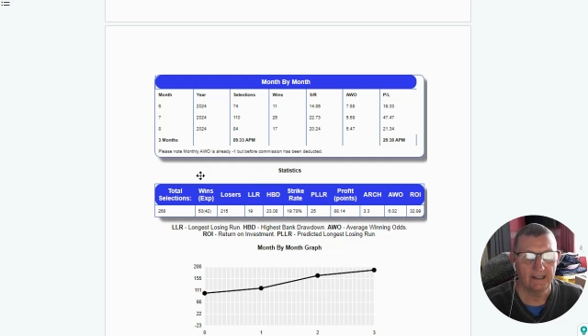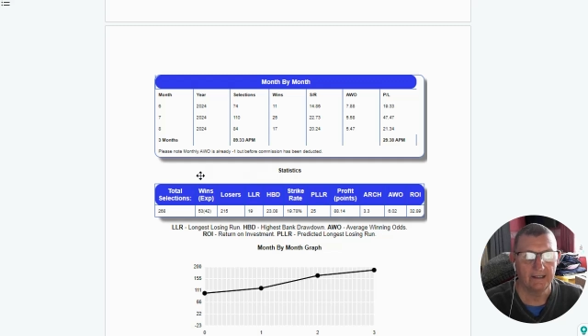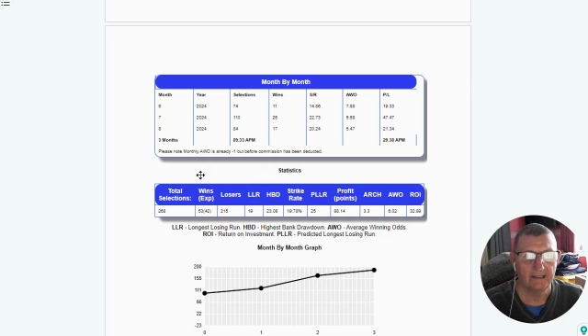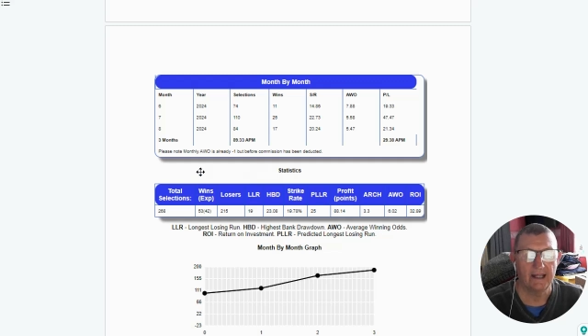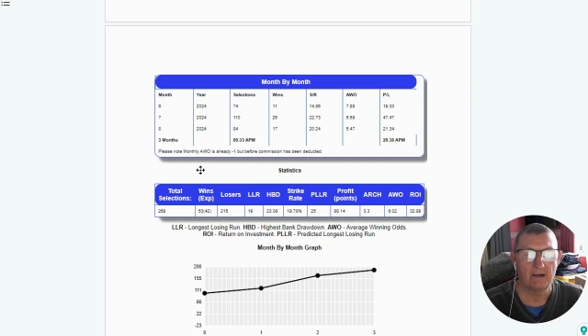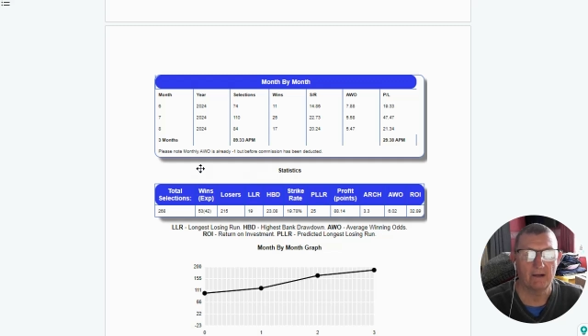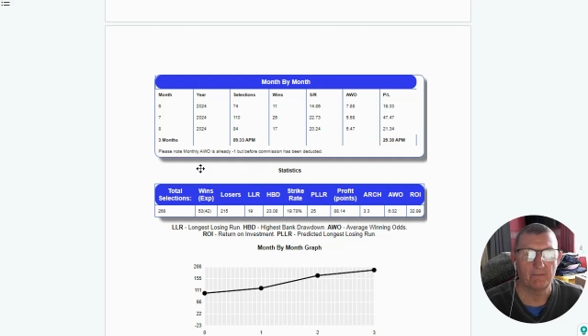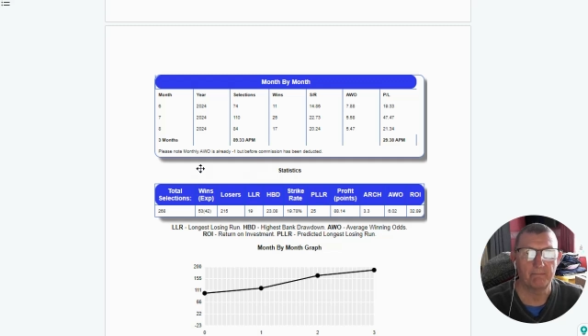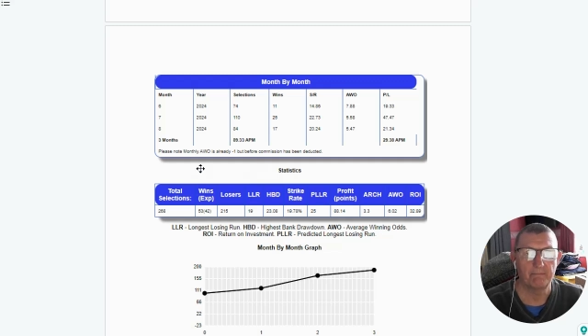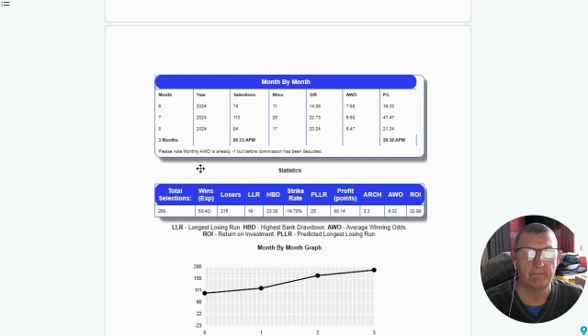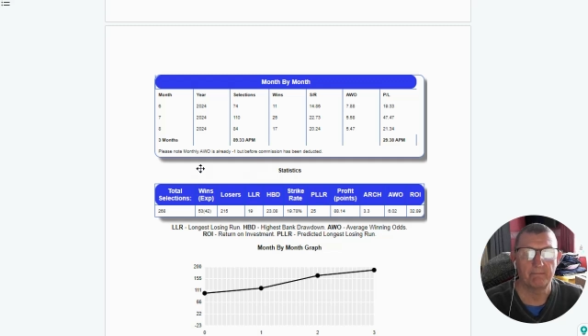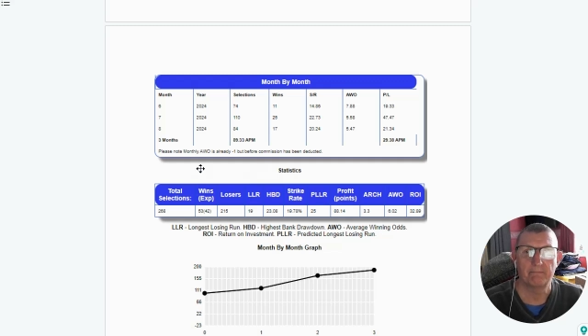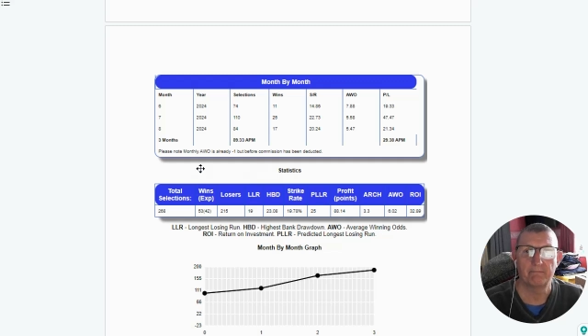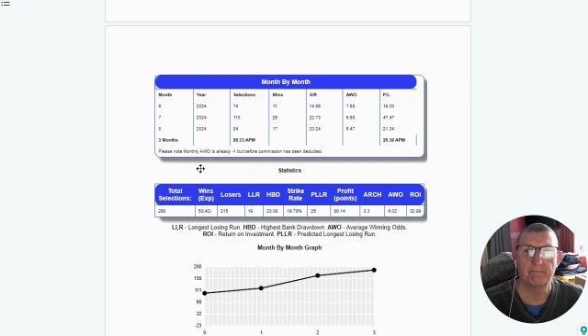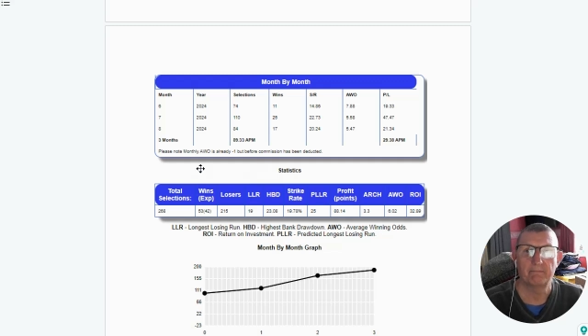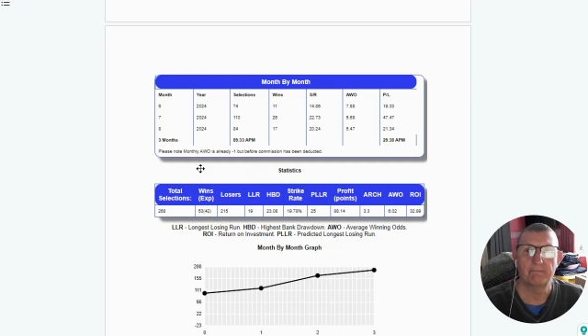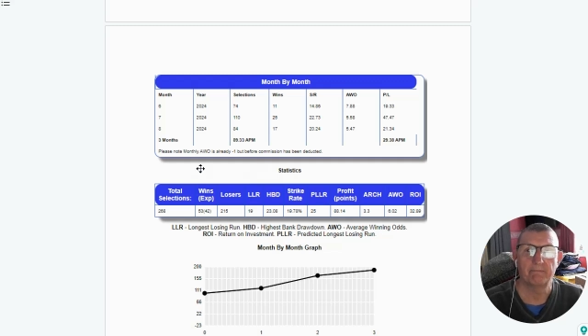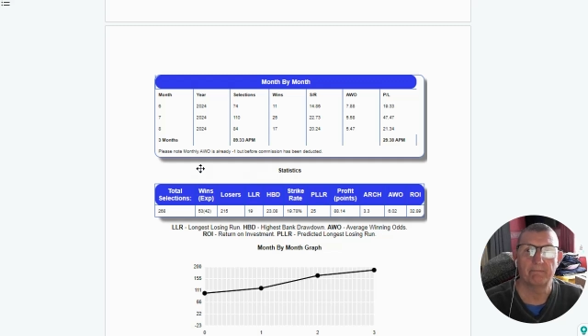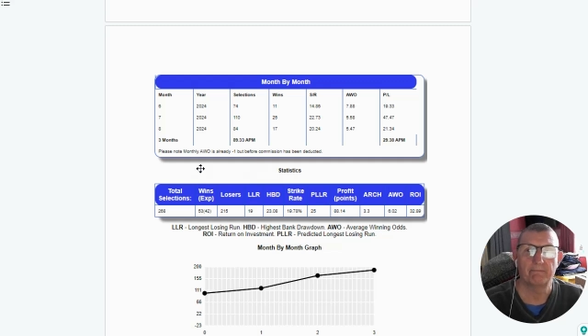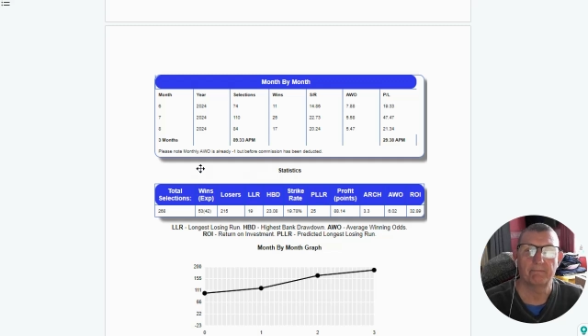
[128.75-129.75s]
Now,
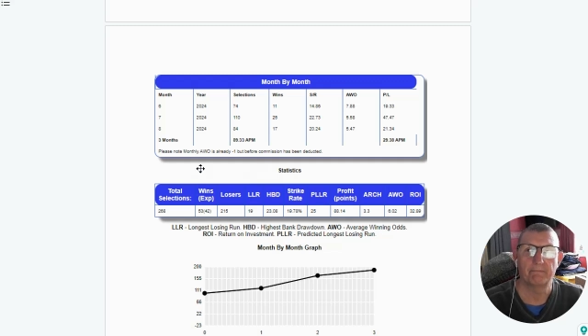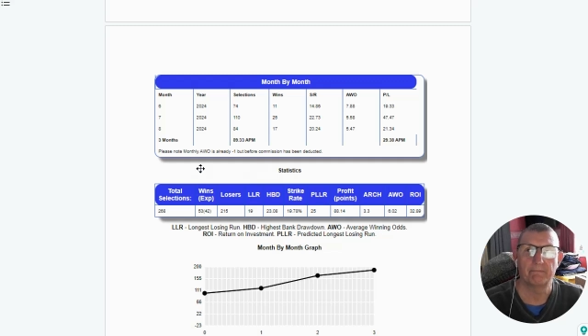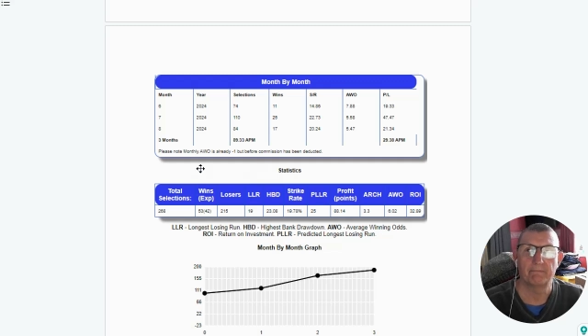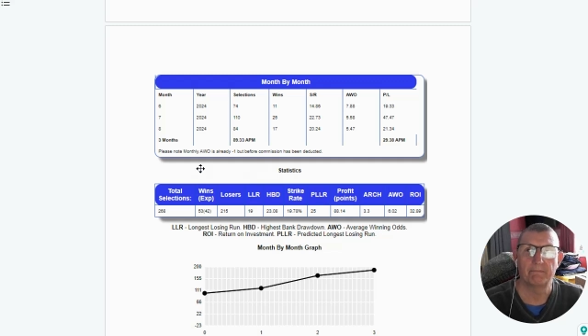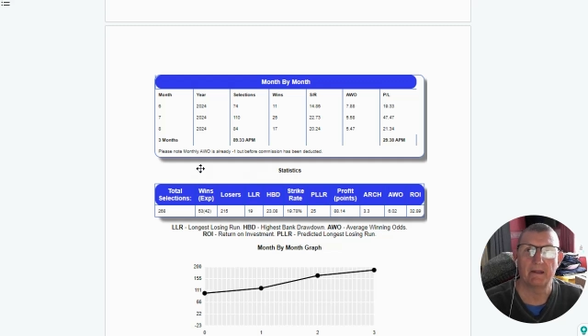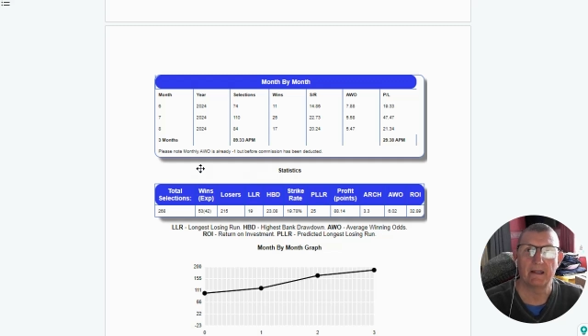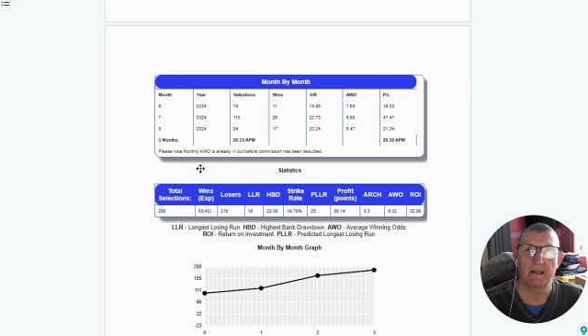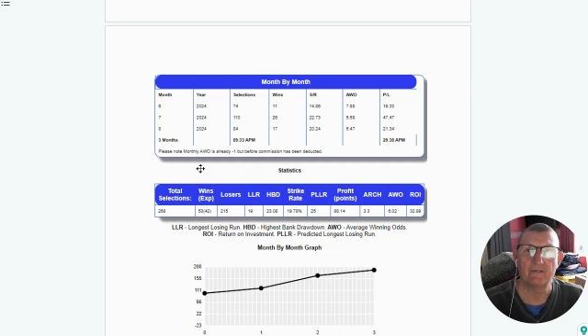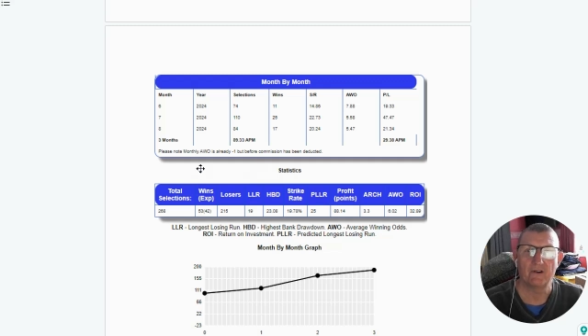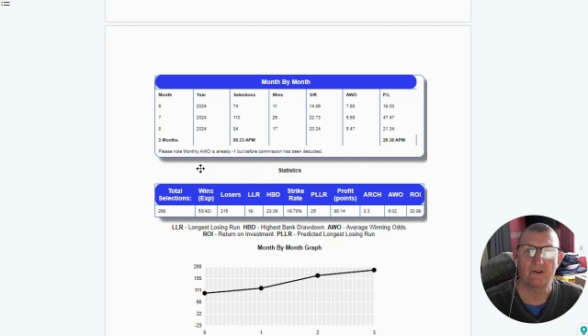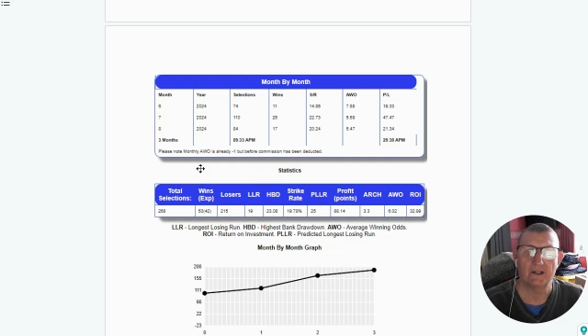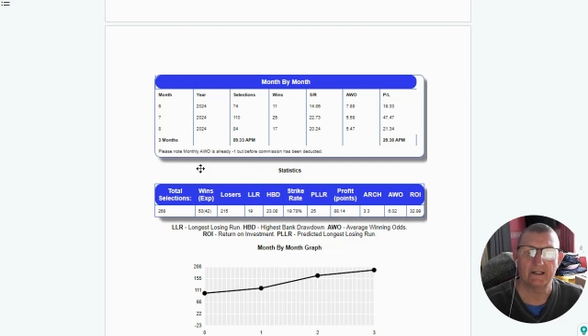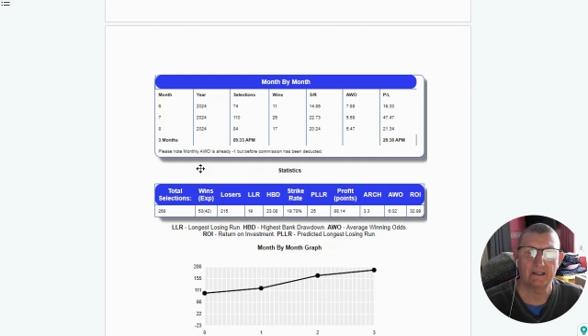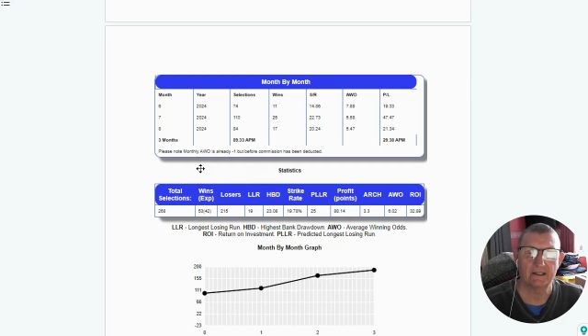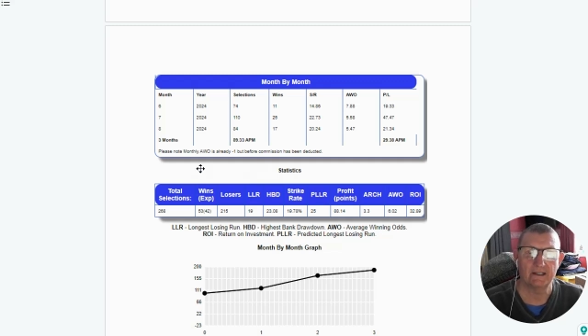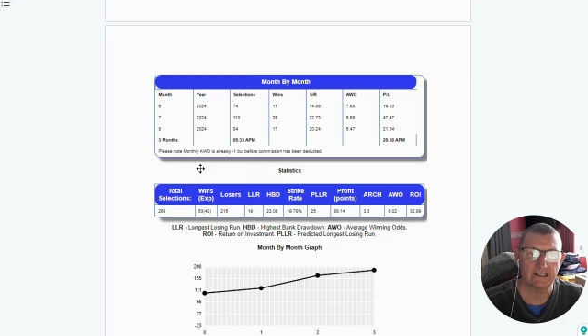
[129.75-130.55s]
if I can